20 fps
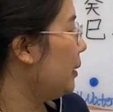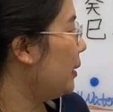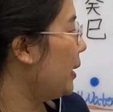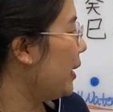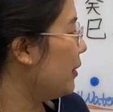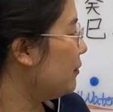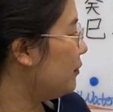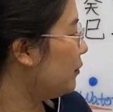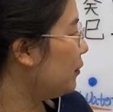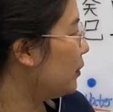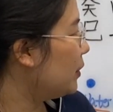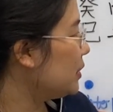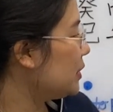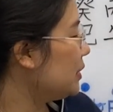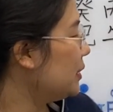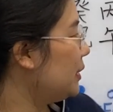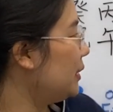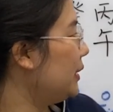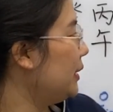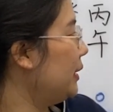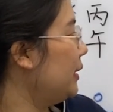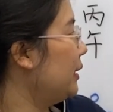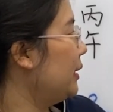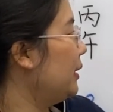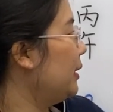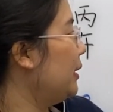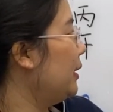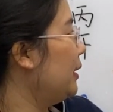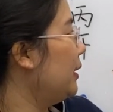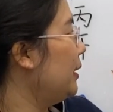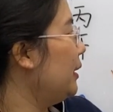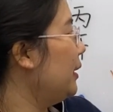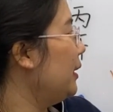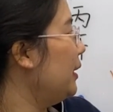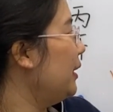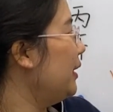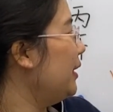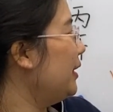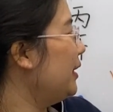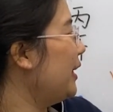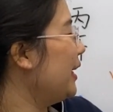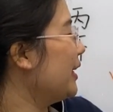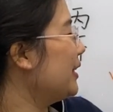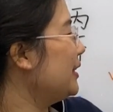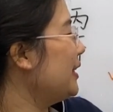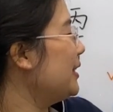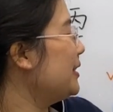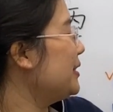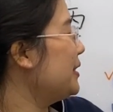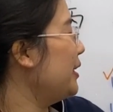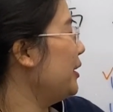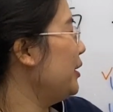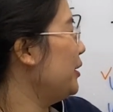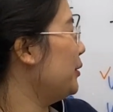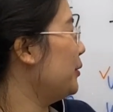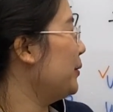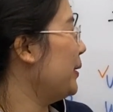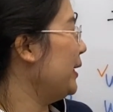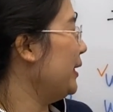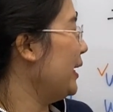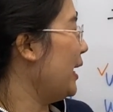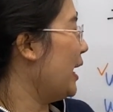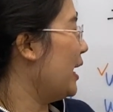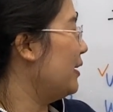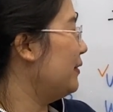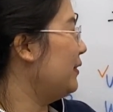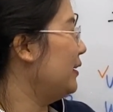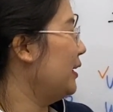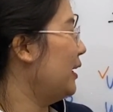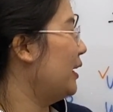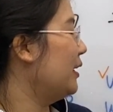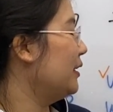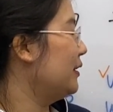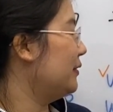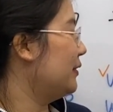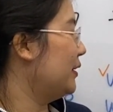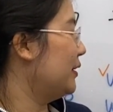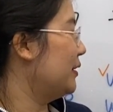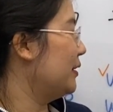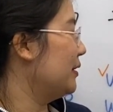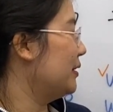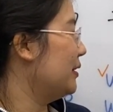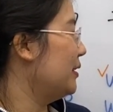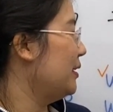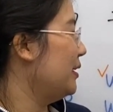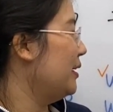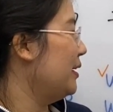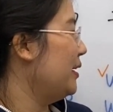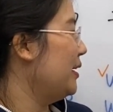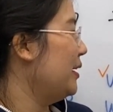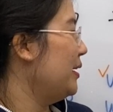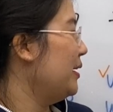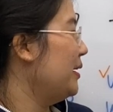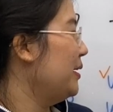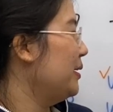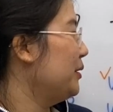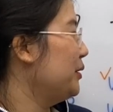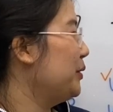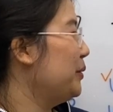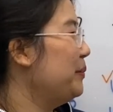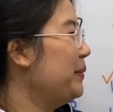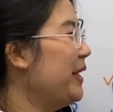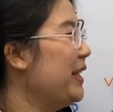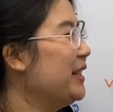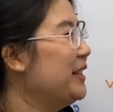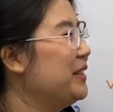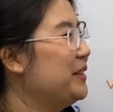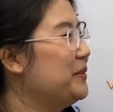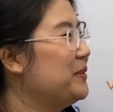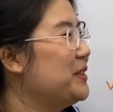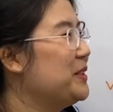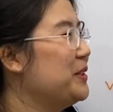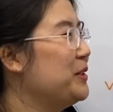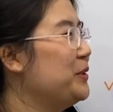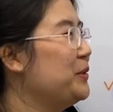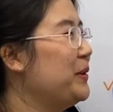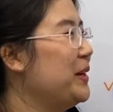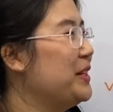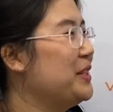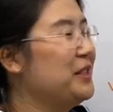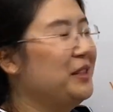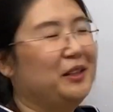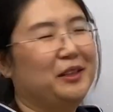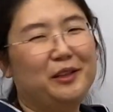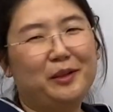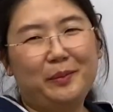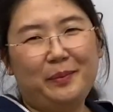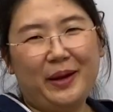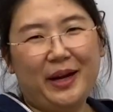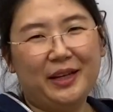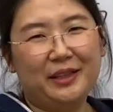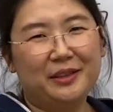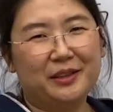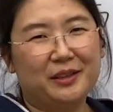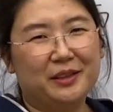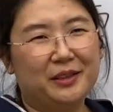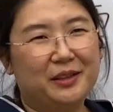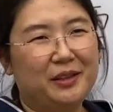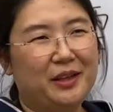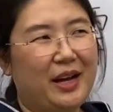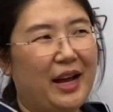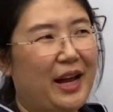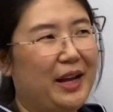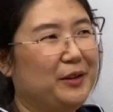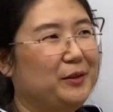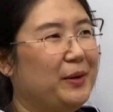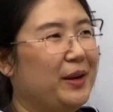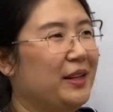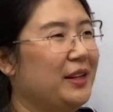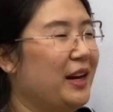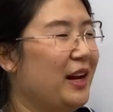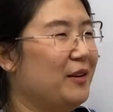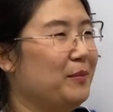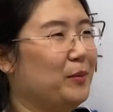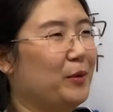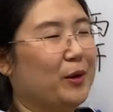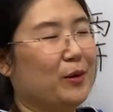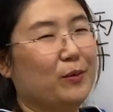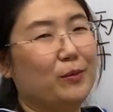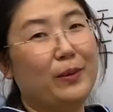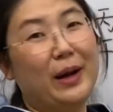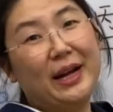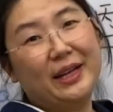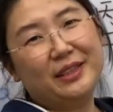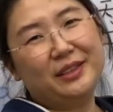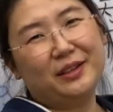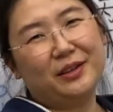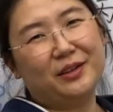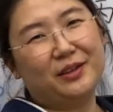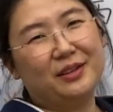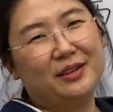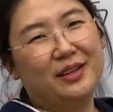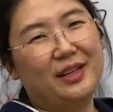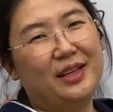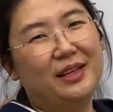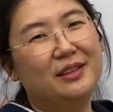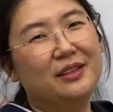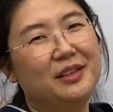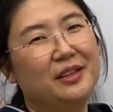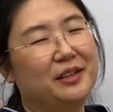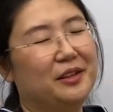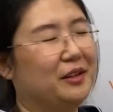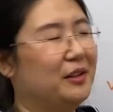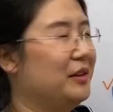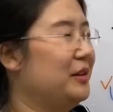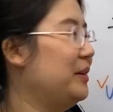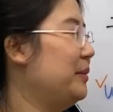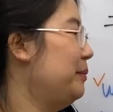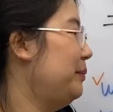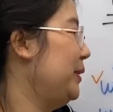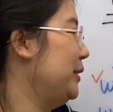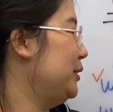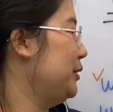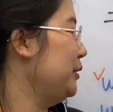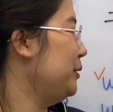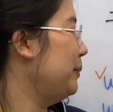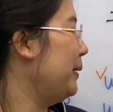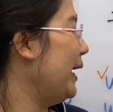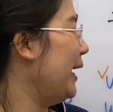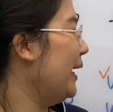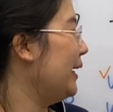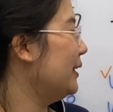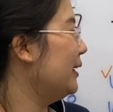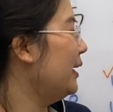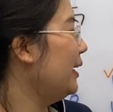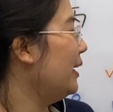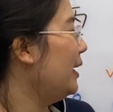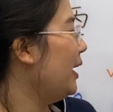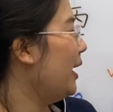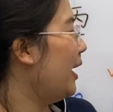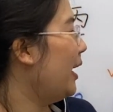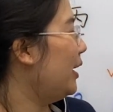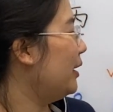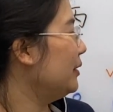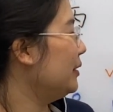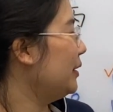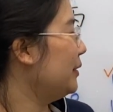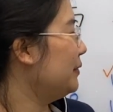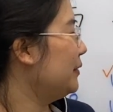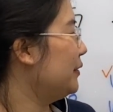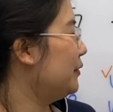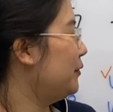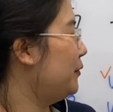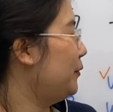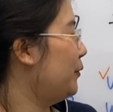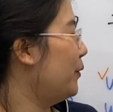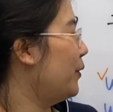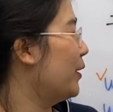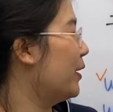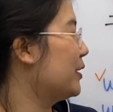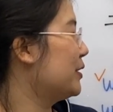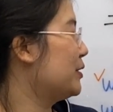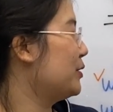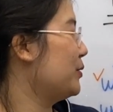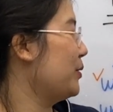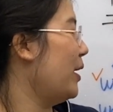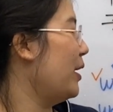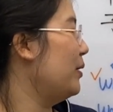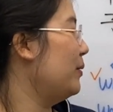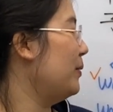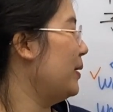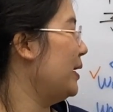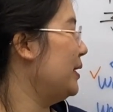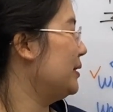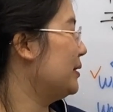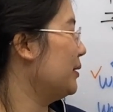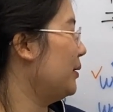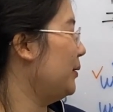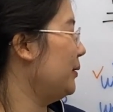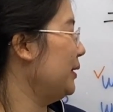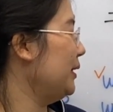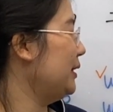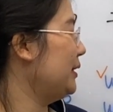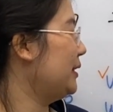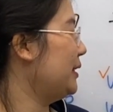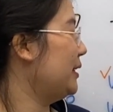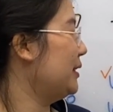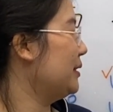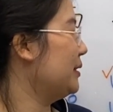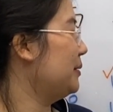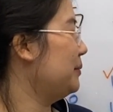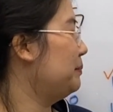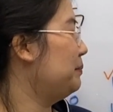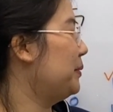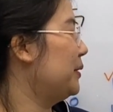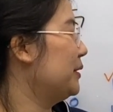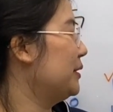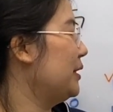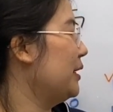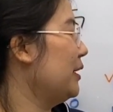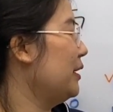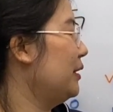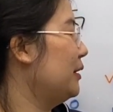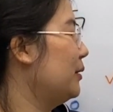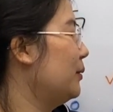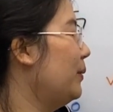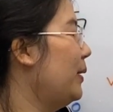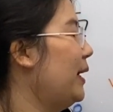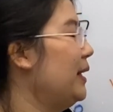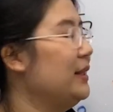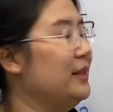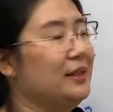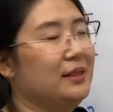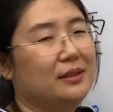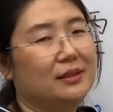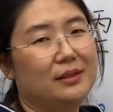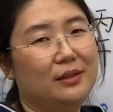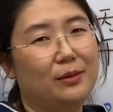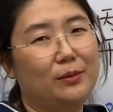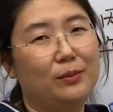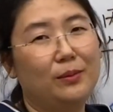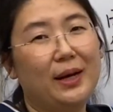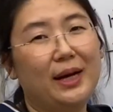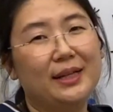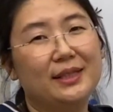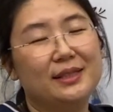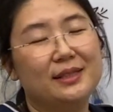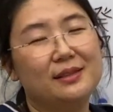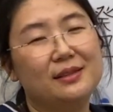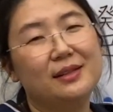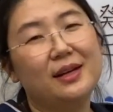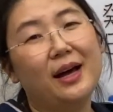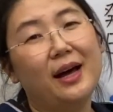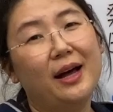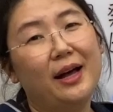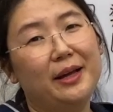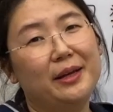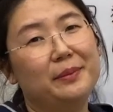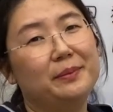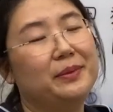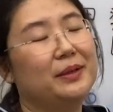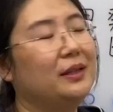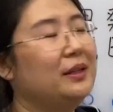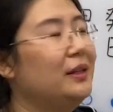Unfortunately, like let's say you already have a lot of earth. To make the situation a little better, I'd rather have more wet earth in here, but too bad. Out of the four strong ones, only this particular one is the wet type.